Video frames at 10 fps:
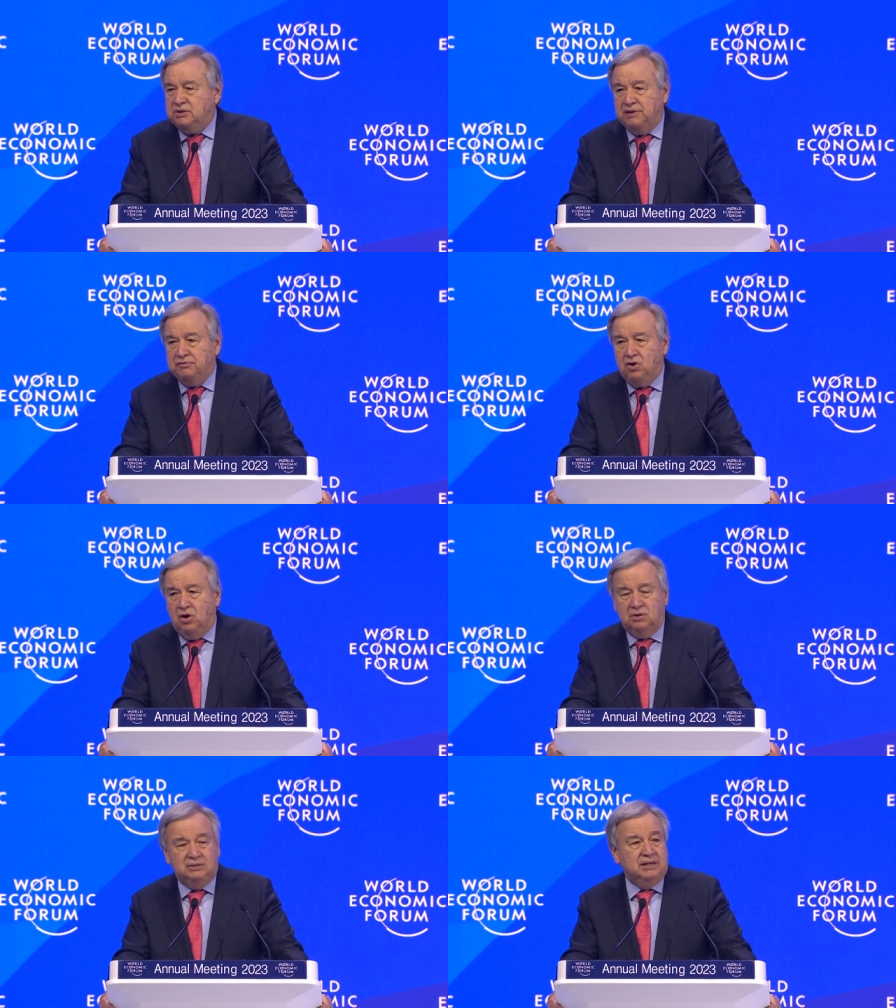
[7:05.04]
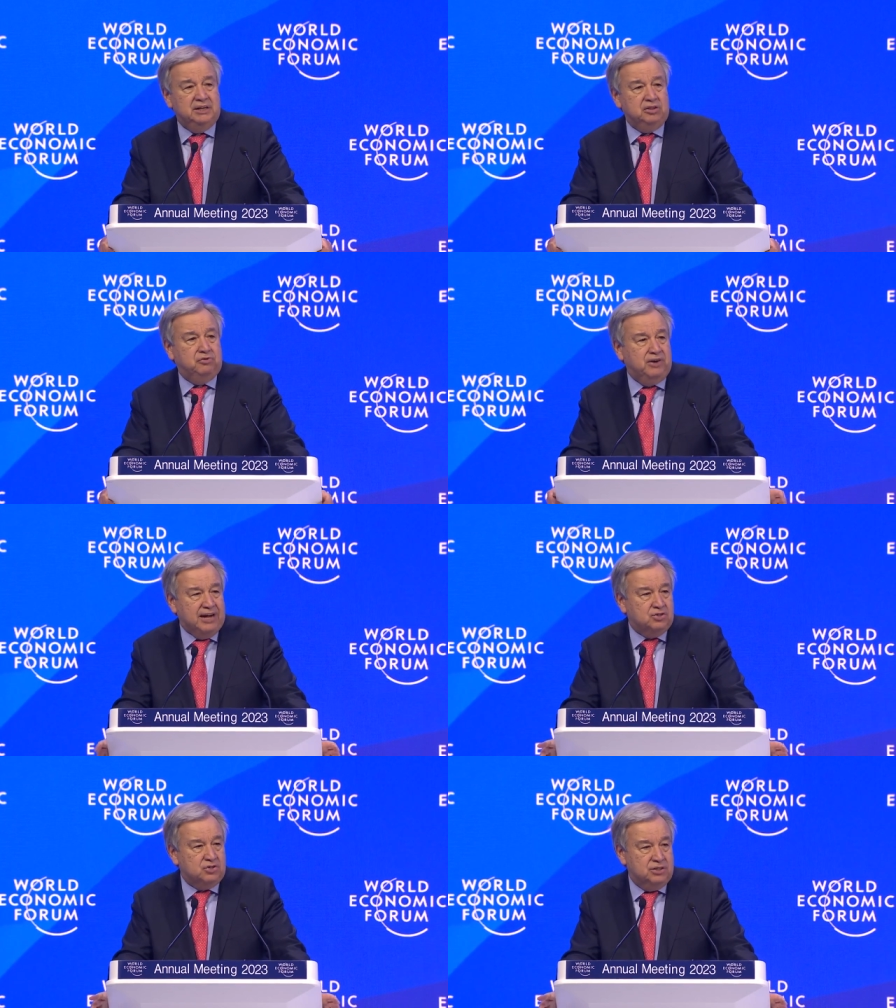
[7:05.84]
what I've called the great
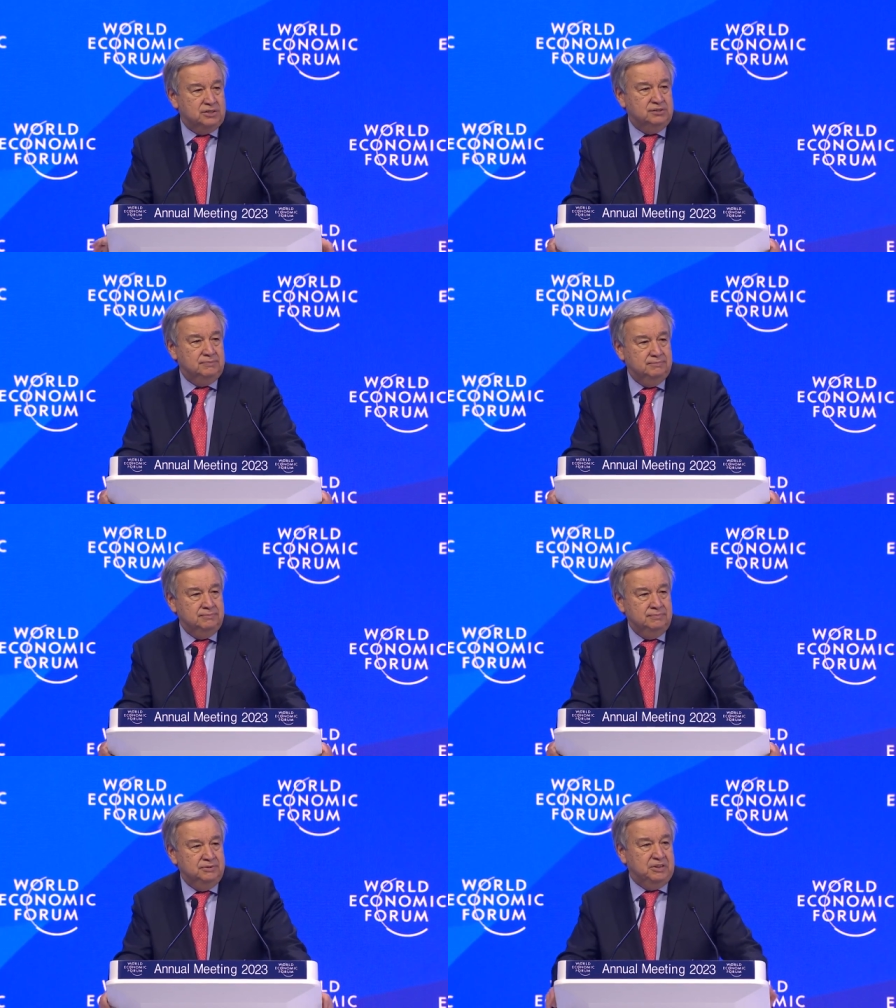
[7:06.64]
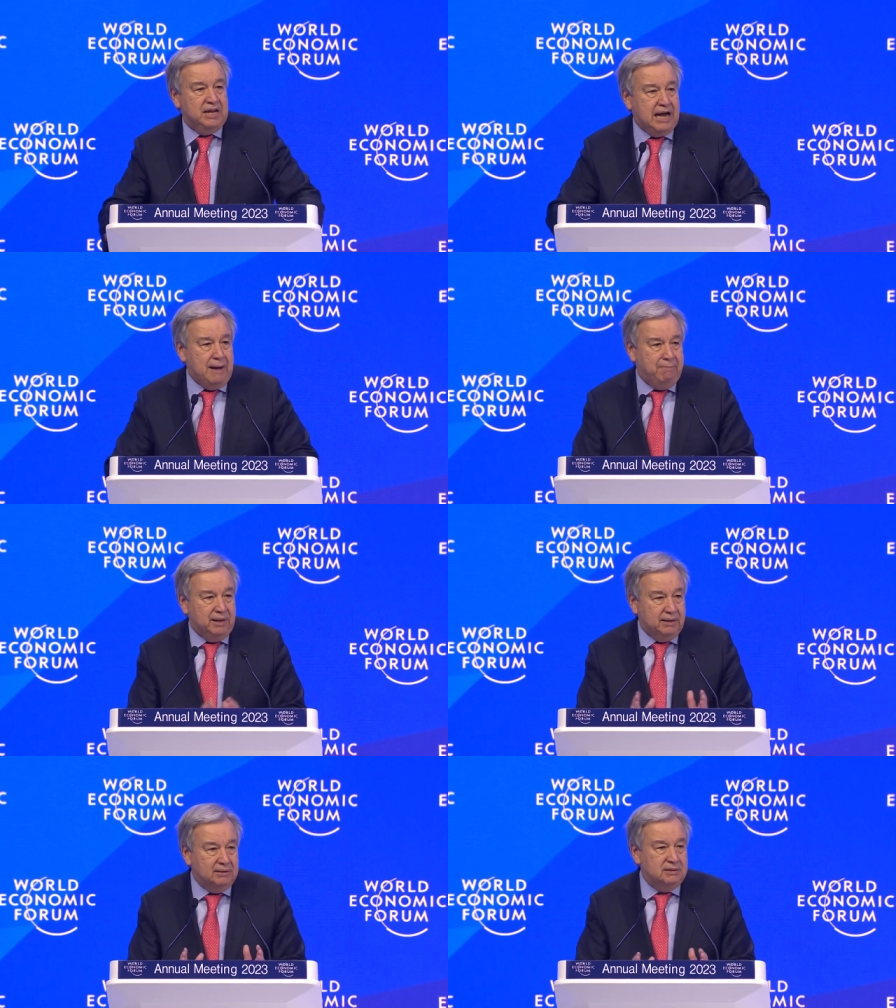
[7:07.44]
fracture, the
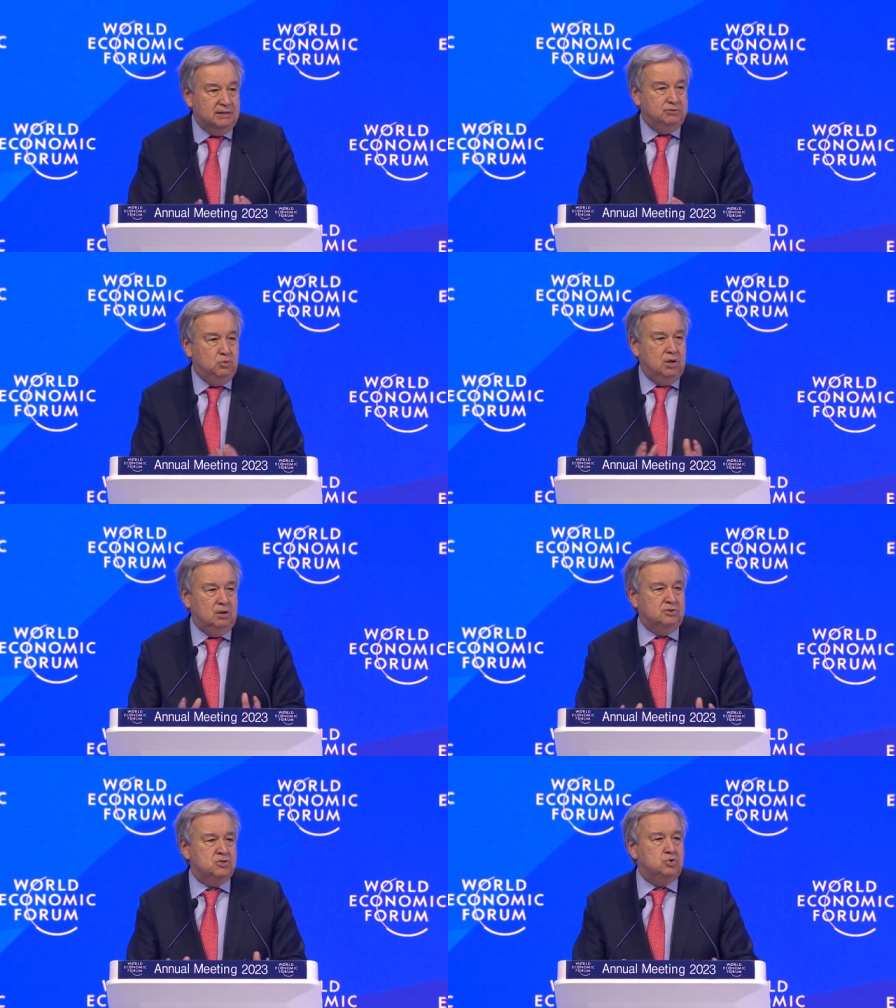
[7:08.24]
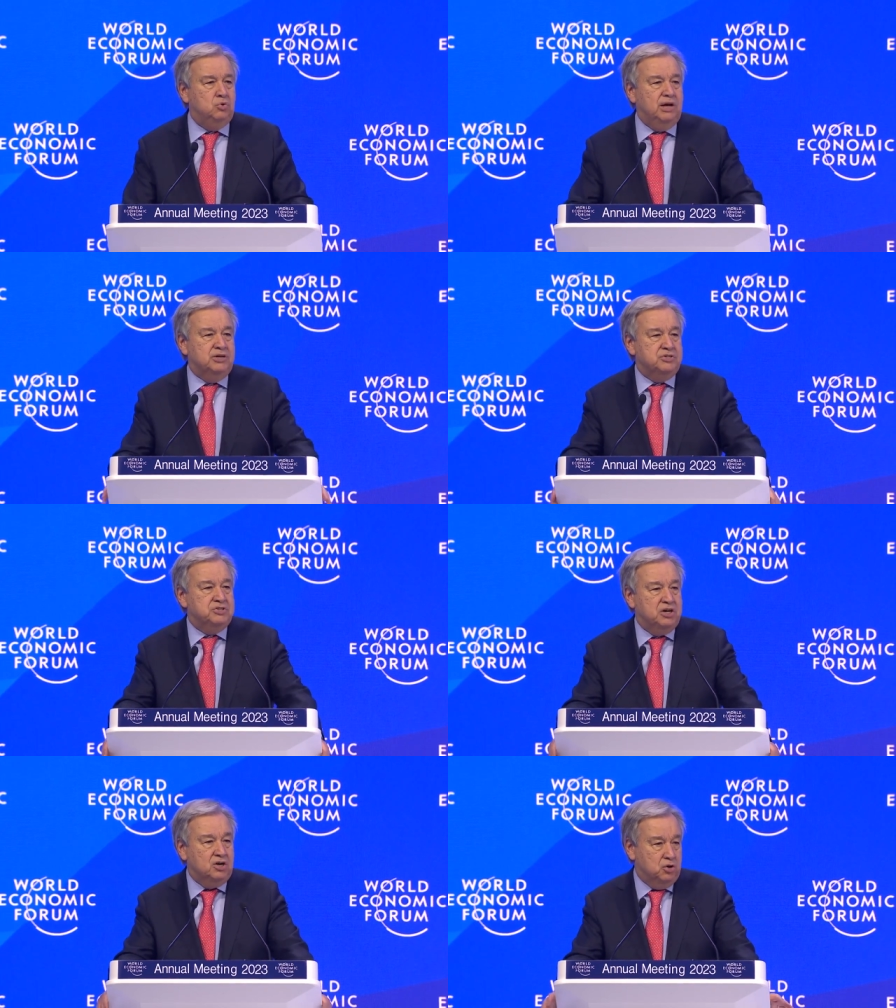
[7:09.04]
decoupling of the world's two
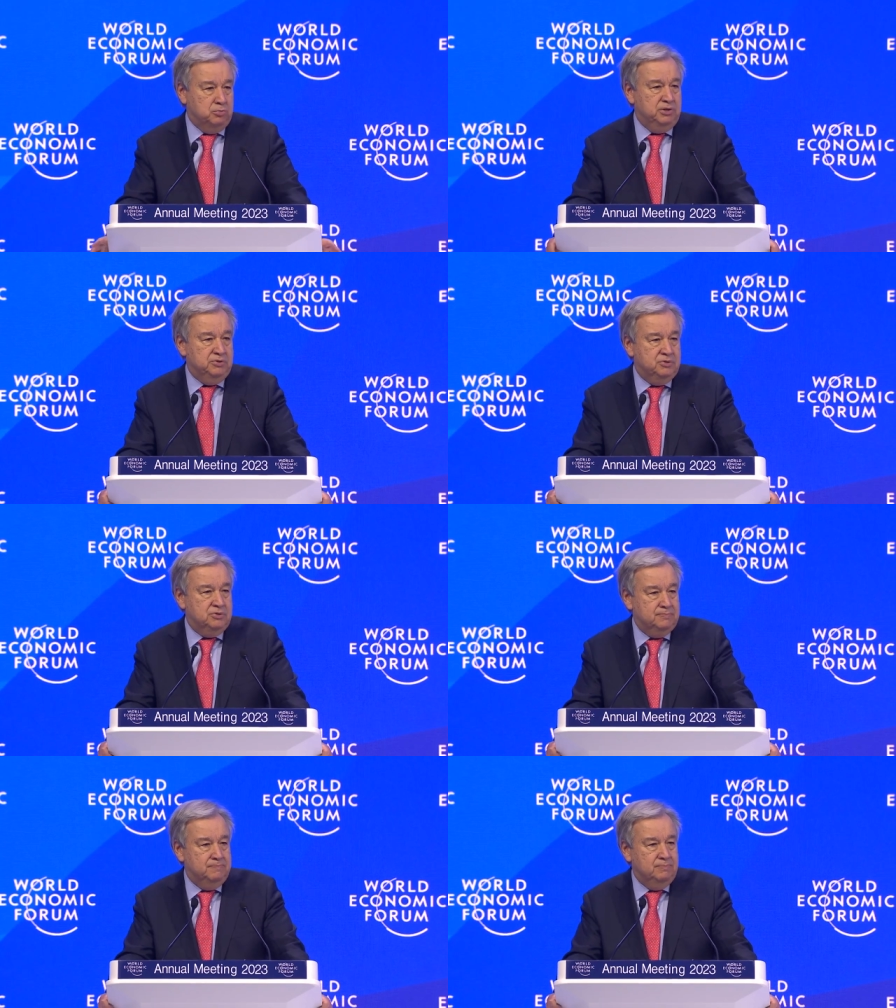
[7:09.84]
largest economies,